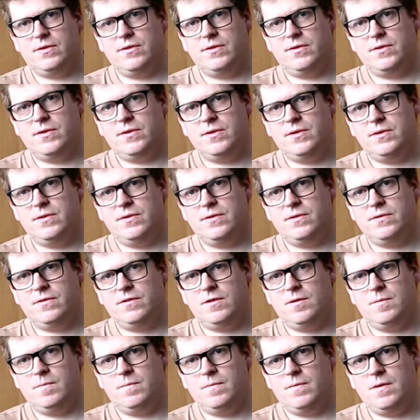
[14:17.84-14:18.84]
do your
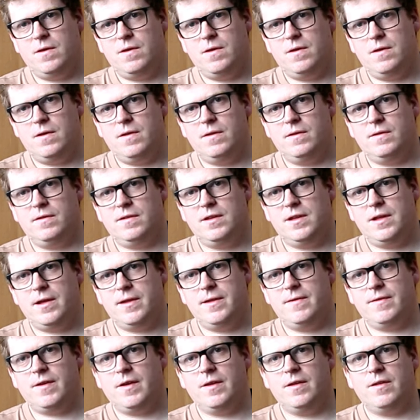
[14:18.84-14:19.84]
strum, and see how
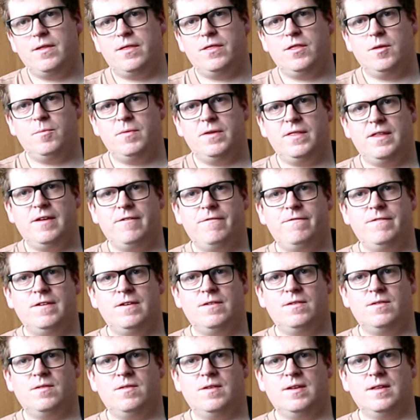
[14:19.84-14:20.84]
you've got your thumb on that
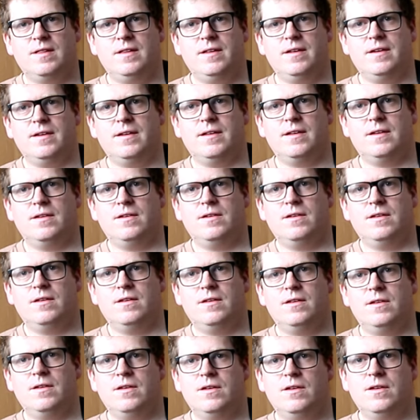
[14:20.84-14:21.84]
fifth string there.
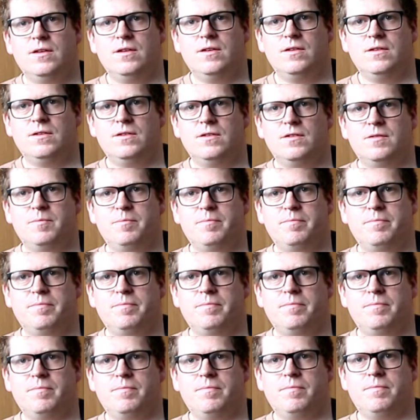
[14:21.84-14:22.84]
Just
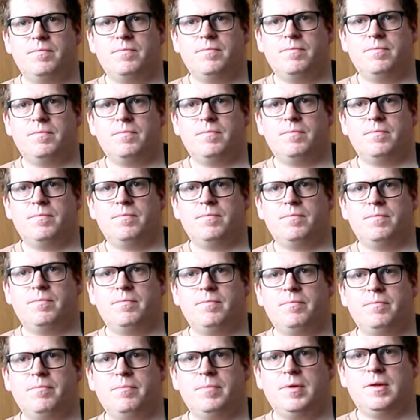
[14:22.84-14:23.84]

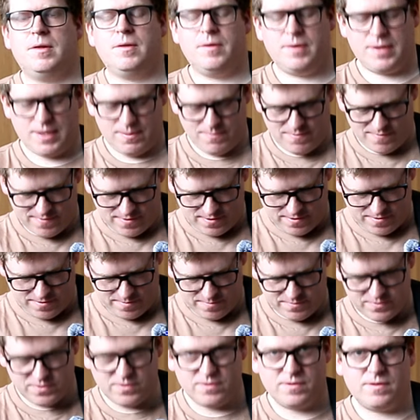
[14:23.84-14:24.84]
pluck it with your
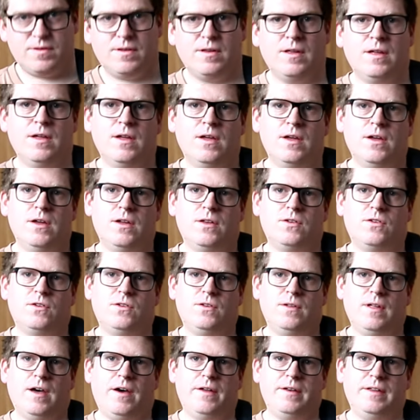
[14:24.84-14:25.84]
thumb. Just
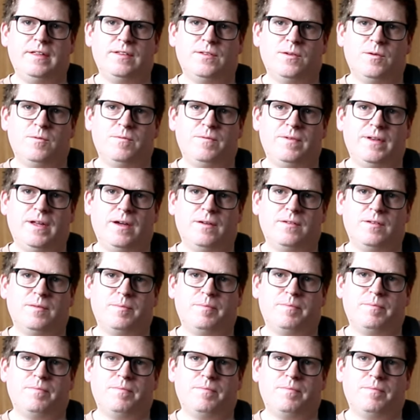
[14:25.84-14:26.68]
do that on its own for now. Just